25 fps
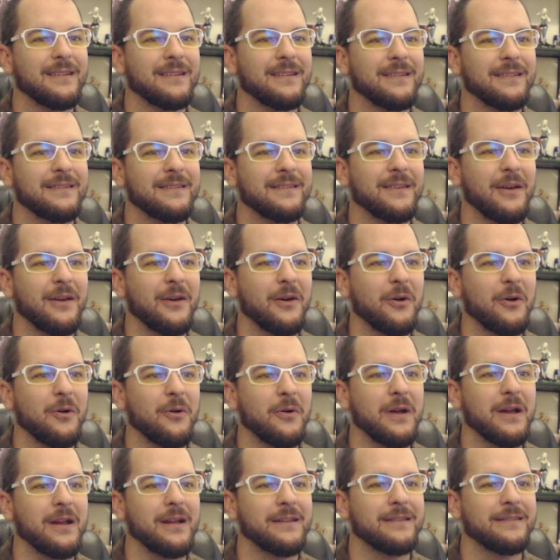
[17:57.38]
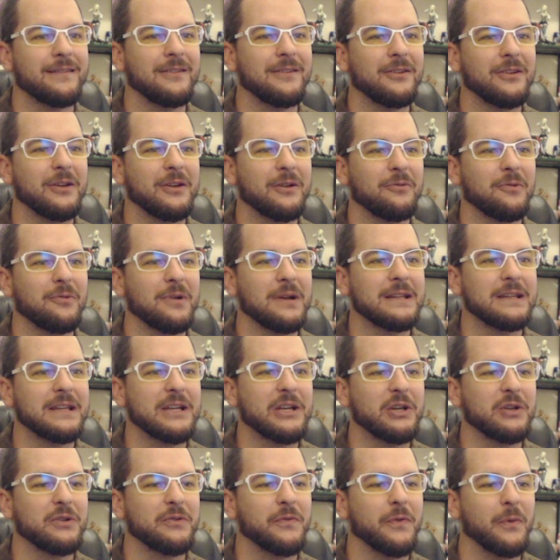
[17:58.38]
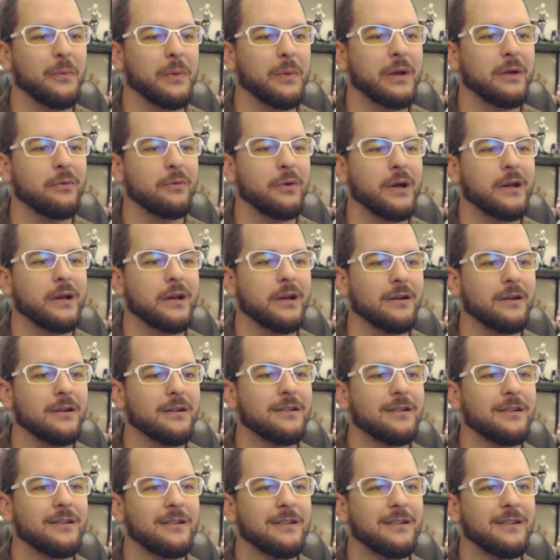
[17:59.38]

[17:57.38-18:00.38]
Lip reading: So it's looking really good for me right here.